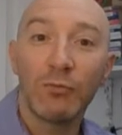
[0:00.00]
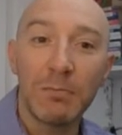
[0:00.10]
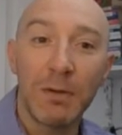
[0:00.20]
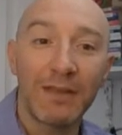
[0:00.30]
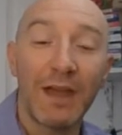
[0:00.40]

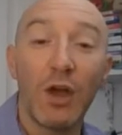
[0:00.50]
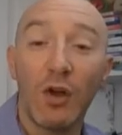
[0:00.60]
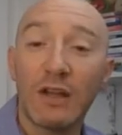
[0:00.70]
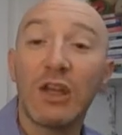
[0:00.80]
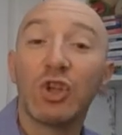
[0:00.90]
repay that
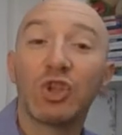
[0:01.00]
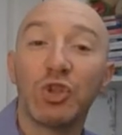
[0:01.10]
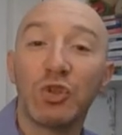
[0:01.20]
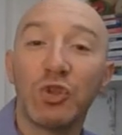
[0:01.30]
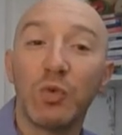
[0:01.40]
early
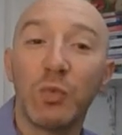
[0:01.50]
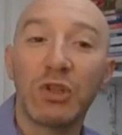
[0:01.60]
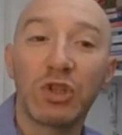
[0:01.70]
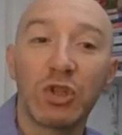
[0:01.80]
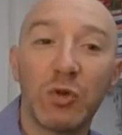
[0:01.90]
should you
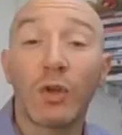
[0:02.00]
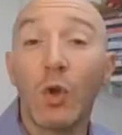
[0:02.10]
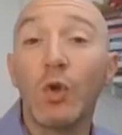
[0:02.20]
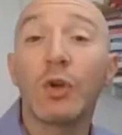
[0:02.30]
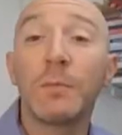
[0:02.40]
wish to. So
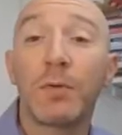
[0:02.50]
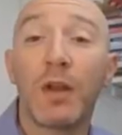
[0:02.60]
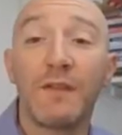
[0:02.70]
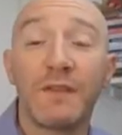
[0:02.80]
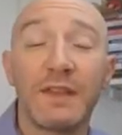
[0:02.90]
who can
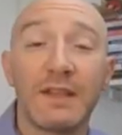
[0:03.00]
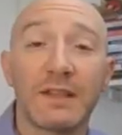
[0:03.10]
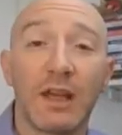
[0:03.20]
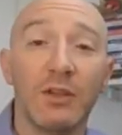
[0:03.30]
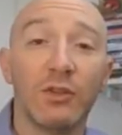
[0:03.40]
apply for these
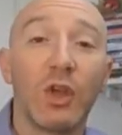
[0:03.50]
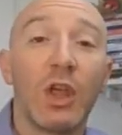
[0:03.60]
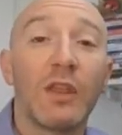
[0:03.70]
loans?